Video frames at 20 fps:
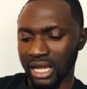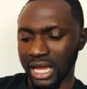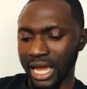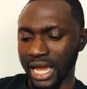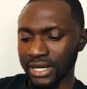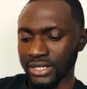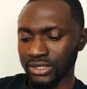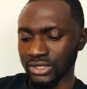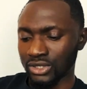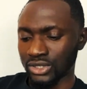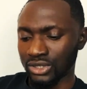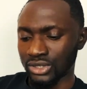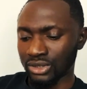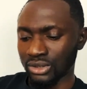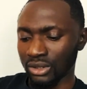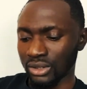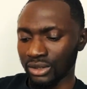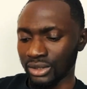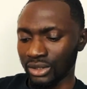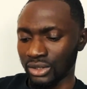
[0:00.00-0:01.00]
I just
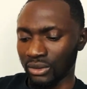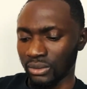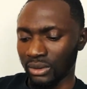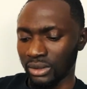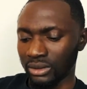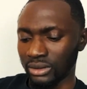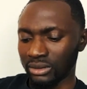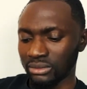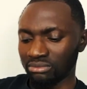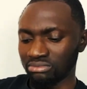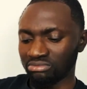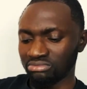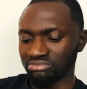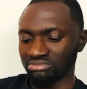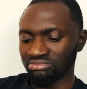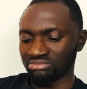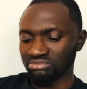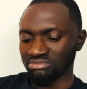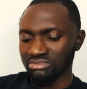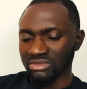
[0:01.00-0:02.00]
thought, you
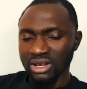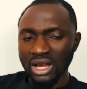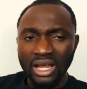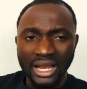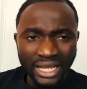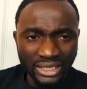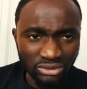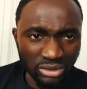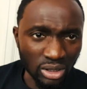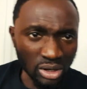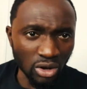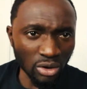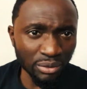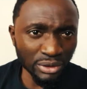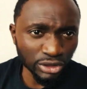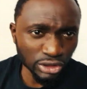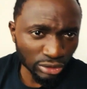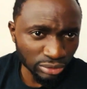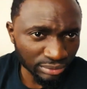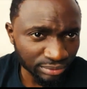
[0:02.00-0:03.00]
know, I'd like to
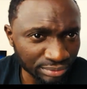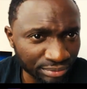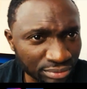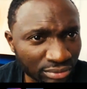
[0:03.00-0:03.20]
encourage you.